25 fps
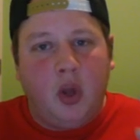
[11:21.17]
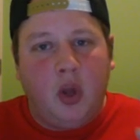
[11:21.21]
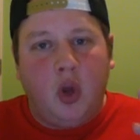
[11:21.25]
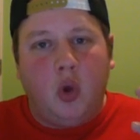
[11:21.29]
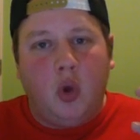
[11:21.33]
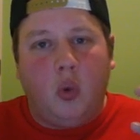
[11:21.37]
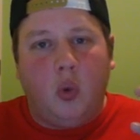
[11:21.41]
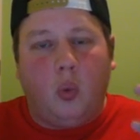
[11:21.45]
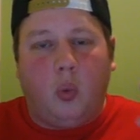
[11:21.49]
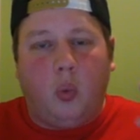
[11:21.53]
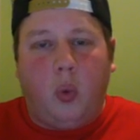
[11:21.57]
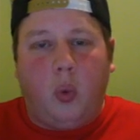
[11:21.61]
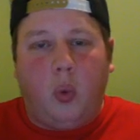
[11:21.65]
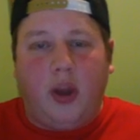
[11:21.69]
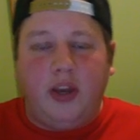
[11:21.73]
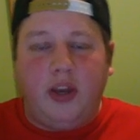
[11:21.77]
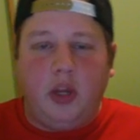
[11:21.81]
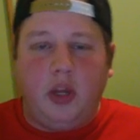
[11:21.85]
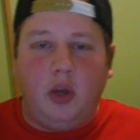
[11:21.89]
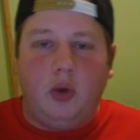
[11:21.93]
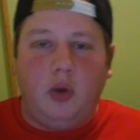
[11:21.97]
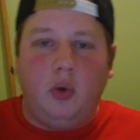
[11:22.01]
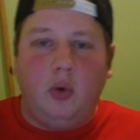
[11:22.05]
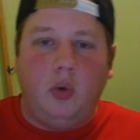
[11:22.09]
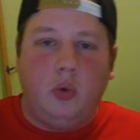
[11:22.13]
when
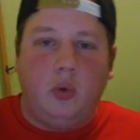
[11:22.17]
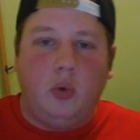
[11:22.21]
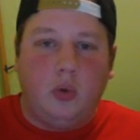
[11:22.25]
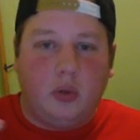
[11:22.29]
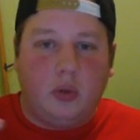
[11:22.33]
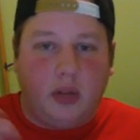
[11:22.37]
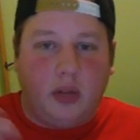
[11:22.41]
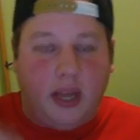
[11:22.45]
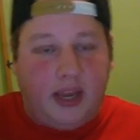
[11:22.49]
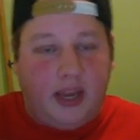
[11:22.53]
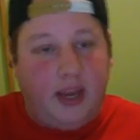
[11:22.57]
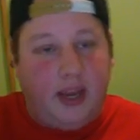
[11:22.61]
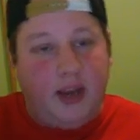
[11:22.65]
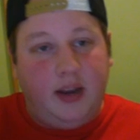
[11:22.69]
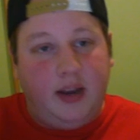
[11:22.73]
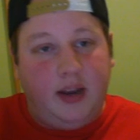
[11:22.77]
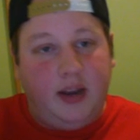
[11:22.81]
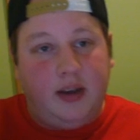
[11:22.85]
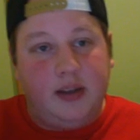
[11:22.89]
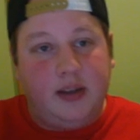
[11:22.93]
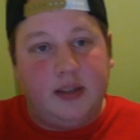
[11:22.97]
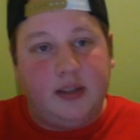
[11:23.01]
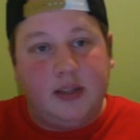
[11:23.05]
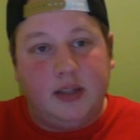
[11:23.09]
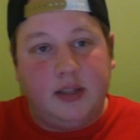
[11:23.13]
you, like in
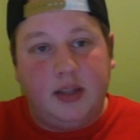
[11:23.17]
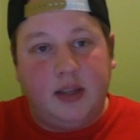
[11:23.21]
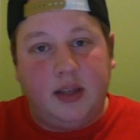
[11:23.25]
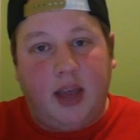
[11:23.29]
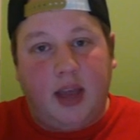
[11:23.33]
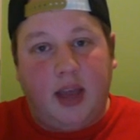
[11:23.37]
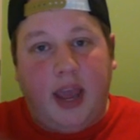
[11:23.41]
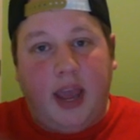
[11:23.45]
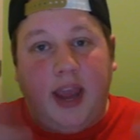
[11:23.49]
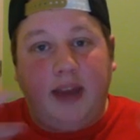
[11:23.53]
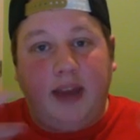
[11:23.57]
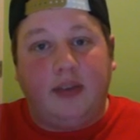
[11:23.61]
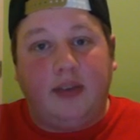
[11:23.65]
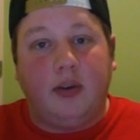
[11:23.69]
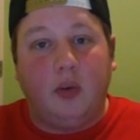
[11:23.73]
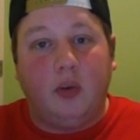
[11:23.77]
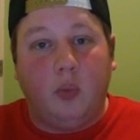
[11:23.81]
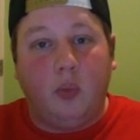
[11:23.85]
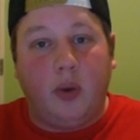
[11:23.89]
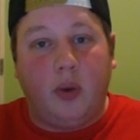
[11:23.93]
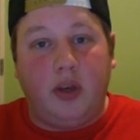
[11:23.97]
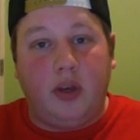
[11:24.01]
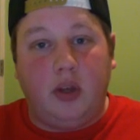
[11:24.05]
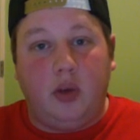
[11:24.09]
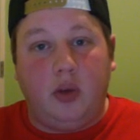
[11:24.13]
eight, when
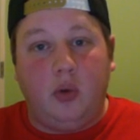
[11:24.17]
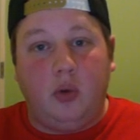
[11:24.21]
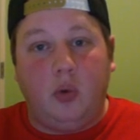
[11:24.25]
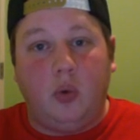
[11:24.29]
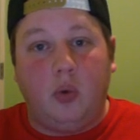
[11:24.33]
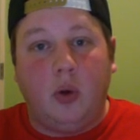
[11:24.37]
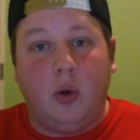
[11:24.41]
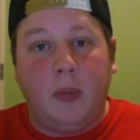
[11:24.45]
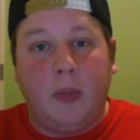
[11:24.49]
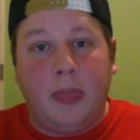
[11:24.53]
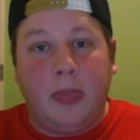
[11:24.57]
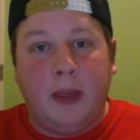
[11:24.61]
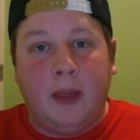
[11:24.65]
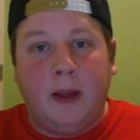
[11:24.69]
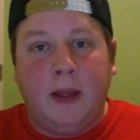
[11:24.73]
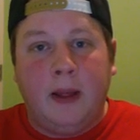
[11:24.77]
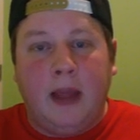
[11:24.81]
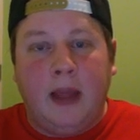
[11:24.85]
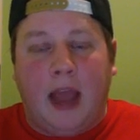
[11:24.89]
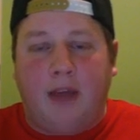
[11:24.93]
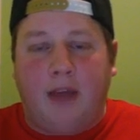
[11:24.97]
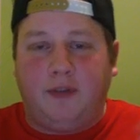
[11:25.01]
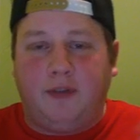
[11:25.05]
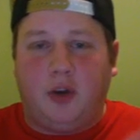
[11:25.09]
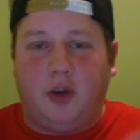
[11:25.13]
you have
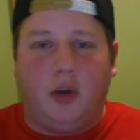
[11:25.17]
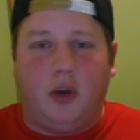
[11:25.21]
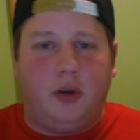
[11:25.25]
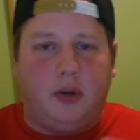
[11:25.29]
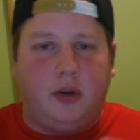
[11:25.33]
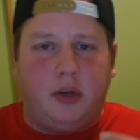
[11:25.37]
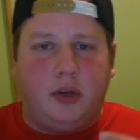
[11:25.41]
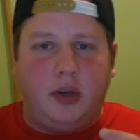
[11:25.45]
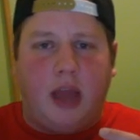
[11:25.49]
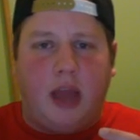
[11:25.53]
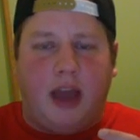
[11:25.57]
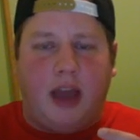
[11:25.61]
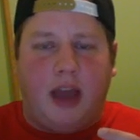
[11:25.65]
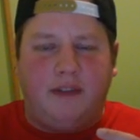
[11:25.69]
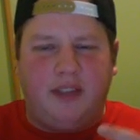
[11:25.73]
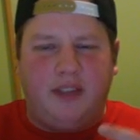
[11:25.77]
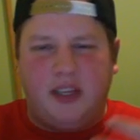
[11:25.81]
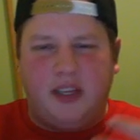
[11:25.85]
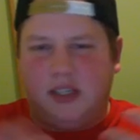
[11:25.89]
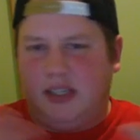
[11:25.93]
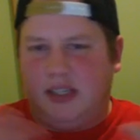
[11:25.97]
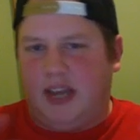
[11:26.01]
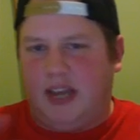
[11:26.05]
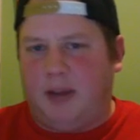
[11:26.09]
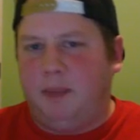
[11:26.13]
to have these
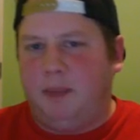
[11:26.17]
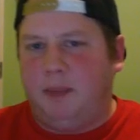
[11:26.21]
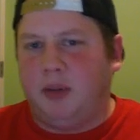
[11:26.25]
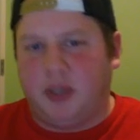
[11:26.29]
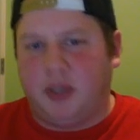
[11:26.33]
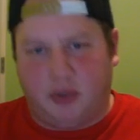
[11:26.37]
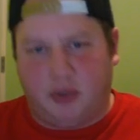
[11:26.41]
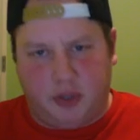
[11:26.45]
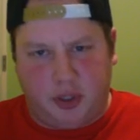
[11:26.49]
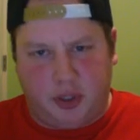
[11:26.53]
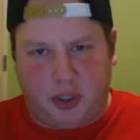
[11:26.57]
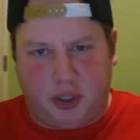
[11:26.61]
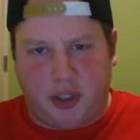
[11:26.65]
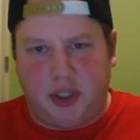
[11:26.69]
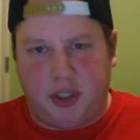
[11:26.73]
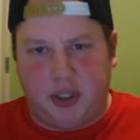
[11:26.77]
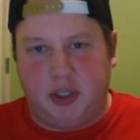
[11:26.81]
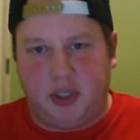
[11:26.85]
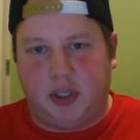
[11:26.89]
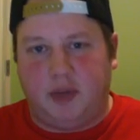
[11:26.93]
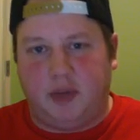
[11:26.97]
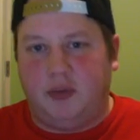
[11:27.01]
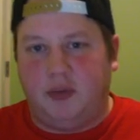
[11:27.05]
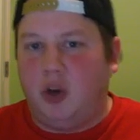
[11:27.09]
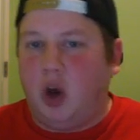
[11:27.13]
deck-building restrictions of
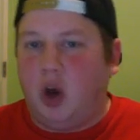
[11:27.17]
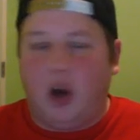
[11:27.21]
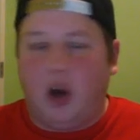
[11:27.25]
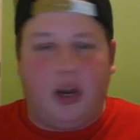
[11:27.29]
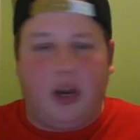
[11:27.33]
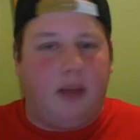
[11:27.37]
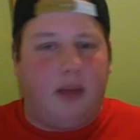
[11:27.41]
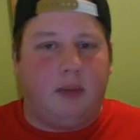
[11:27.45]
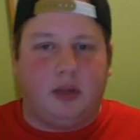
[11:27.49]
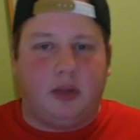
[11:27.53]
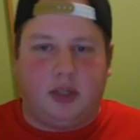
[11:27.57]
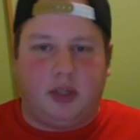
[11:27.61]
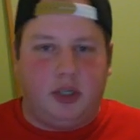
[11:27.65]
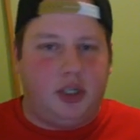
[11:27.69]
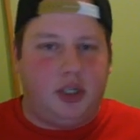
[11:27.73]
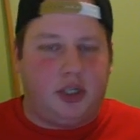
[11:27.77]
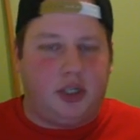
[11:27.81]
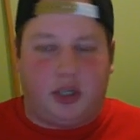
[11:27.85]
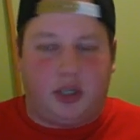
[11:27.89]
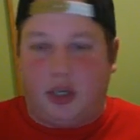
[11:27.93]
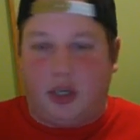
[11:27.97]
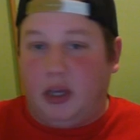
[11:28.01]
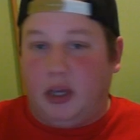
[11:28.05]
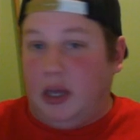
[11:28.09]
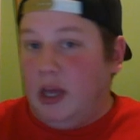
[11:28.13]
not able to just
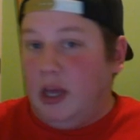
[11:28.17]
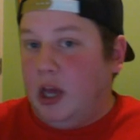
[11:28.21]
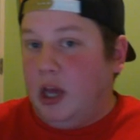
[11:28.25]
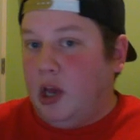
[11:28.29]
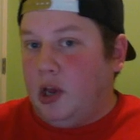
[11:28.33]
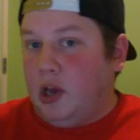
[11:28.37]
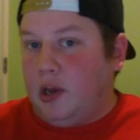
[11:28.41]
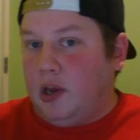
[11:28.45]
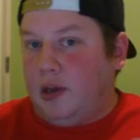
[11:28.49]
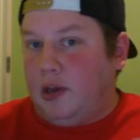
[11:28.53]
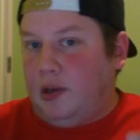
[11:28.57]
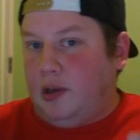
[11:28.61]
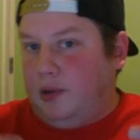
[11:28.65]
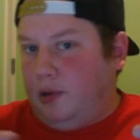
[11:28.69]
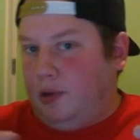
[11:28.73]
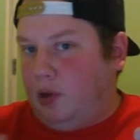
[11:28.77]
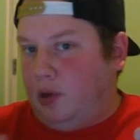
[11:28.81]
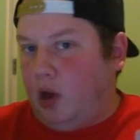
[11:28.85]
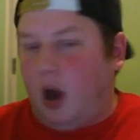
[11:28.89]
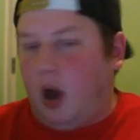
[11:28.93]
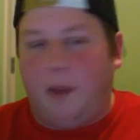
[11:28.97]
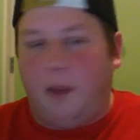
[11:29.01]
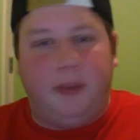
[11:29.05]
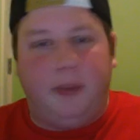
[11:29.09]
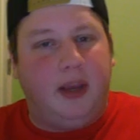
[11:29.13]

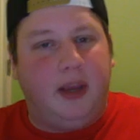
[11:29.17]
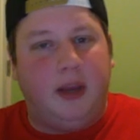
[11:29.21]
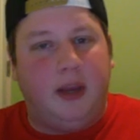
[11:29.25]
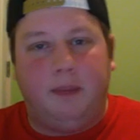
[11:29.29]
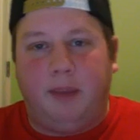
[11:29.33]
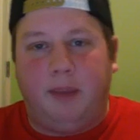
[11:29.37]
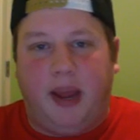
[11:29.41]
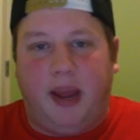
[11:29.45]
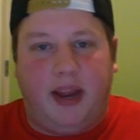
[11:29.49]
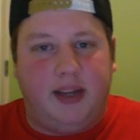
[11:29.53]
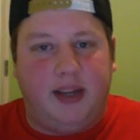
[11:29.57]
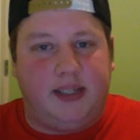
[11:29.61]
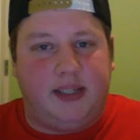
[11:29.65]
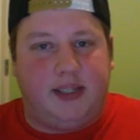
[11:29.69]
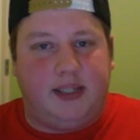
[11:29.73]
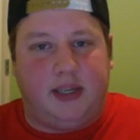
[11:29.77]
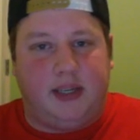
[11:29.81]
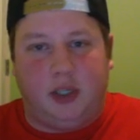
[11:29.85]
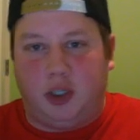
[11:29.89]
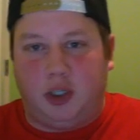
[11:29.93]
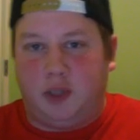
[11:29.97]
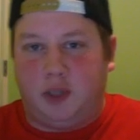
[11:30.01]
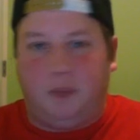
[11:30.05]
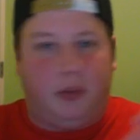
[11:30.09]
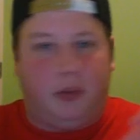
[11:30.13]
copy and paste and
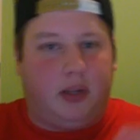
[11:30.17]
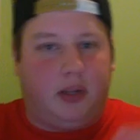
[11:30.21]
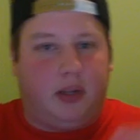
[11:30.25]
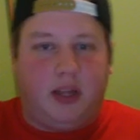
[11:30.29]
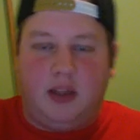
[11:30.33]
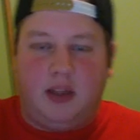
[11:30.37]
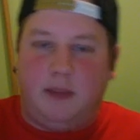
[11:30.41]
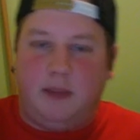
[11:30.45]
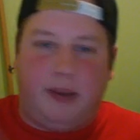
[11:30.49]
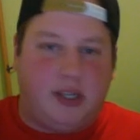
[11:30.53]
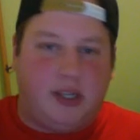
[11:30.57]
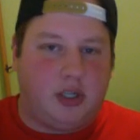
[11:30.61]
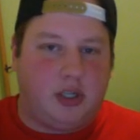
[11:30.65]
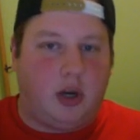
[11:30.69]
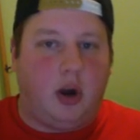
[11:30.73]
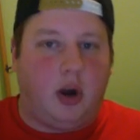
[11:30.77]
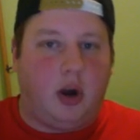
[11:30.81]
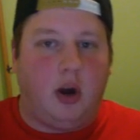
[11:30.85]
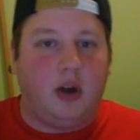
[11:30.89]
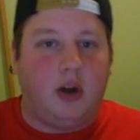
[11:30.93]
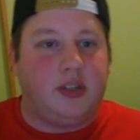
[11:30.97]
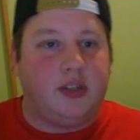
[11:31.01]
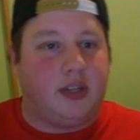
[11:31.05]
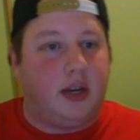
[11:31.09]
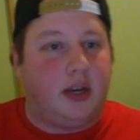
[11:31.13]
just play the best cards,
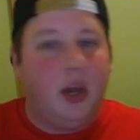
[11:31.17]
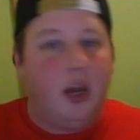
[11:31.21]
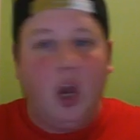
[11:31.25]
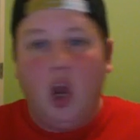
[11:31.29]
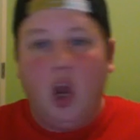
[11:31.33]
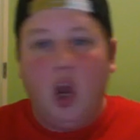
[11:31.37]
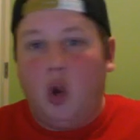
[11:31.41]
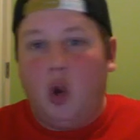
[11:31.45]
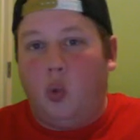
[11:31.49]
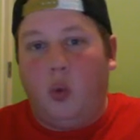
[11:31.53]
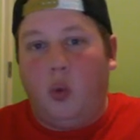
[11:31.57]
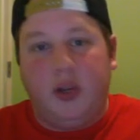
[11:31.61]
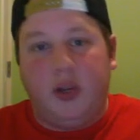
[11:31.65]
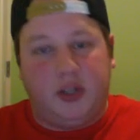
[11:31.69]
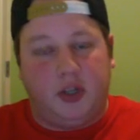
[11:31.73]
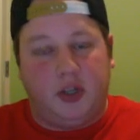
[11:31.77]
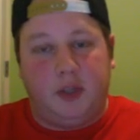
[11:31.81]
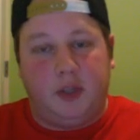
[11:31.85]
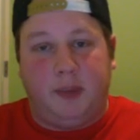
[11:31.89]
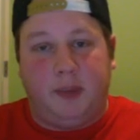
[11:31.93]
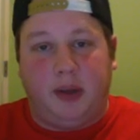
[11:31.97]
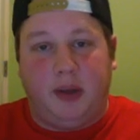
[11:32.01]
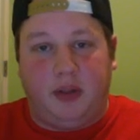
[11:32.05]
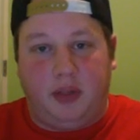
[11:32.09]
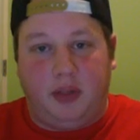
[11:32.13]
and Wizards
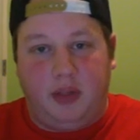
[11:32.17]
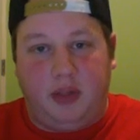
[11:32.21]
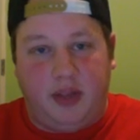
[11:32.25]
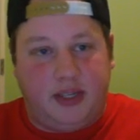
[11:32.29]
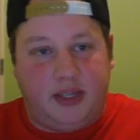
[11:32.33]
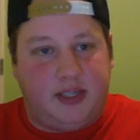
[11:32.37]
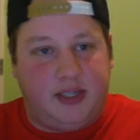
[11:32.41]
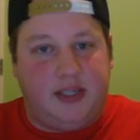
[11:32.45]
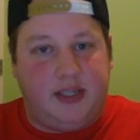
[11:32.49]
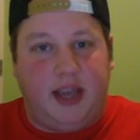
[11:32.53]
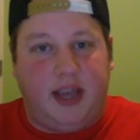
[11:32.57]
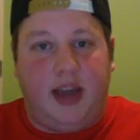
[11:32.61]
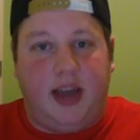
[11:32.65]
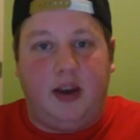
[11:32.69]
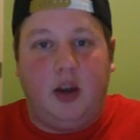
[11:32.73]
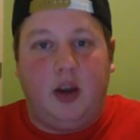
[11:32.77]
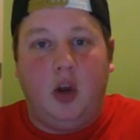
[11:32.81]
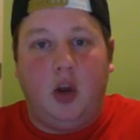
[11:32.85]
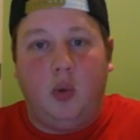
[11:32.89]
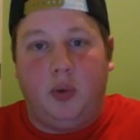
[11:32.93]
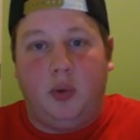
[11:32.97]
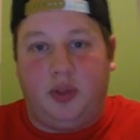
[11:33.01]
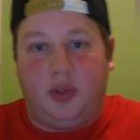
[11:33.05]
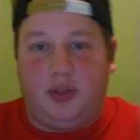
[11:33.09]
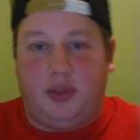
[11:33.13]
built this set
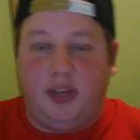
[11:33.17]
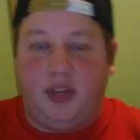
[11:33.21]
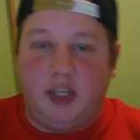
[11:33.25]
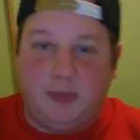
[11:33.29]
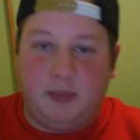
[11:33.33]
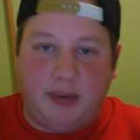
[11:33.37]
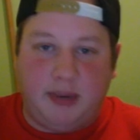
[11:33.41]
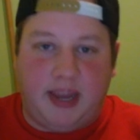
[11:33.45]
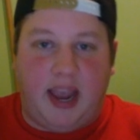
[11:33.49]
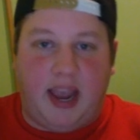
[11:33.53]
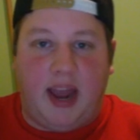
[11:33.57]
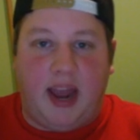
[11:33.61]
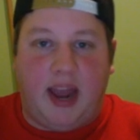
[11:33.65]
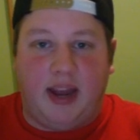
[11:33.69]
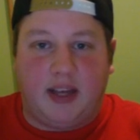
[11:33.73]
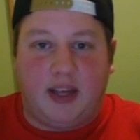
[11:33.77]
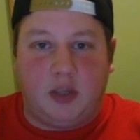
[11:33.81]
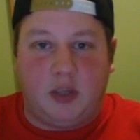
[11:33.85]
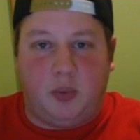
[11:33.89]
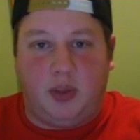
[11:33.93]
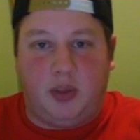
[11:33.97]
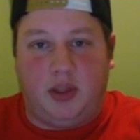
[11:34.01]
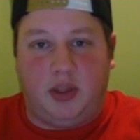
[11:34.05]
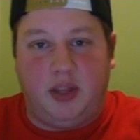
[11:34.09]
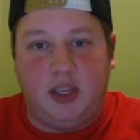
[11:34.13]
with these mechanics, with
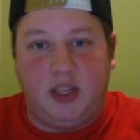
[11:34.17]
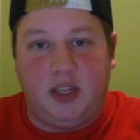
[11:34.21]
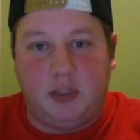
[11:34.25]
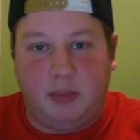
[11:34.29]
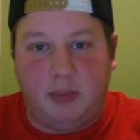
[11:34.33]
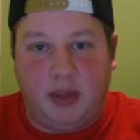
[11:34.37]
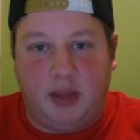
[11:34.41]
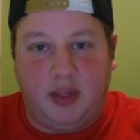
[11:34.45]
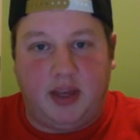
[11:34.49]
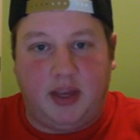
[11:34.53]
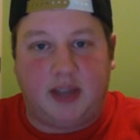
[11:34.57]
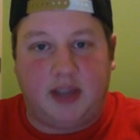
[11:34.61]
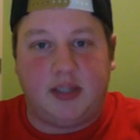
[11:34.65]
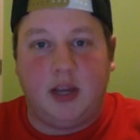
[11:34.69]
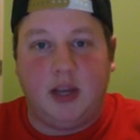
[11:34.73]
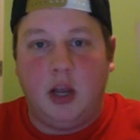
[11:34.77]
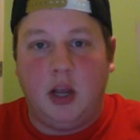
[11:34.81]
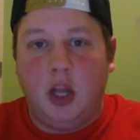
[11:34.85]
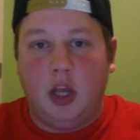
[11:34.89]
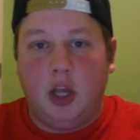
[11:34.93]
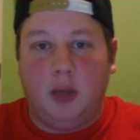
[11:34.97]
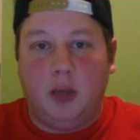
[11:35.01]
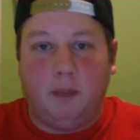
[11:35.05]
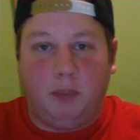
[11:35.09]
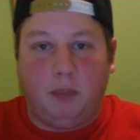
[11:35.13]
these mythics,
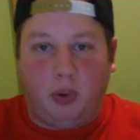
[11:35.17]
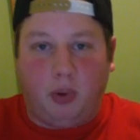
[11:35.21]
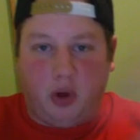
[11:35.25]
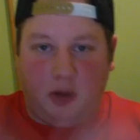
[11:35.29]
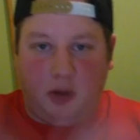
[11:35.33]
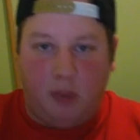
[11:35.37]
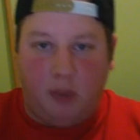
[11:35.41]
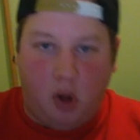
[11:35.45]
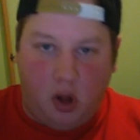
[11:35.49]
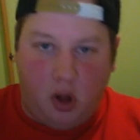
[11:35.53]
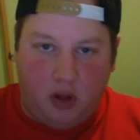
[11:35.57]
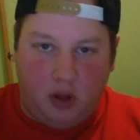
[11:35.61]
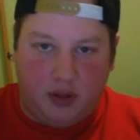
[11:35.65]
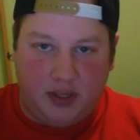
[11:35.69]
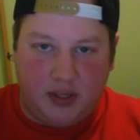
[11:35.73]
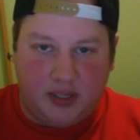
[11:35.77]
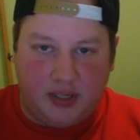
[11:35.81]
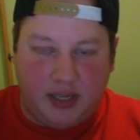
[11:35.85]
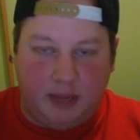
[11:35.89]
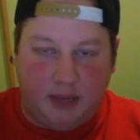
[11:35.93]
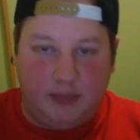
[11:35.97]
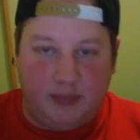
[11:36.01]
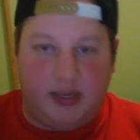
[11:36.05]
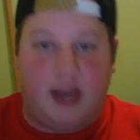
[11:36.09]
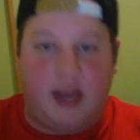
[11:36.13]
put them all in the same
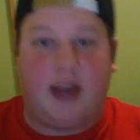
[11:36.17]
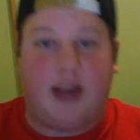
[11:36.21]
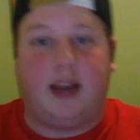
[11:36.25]
deck,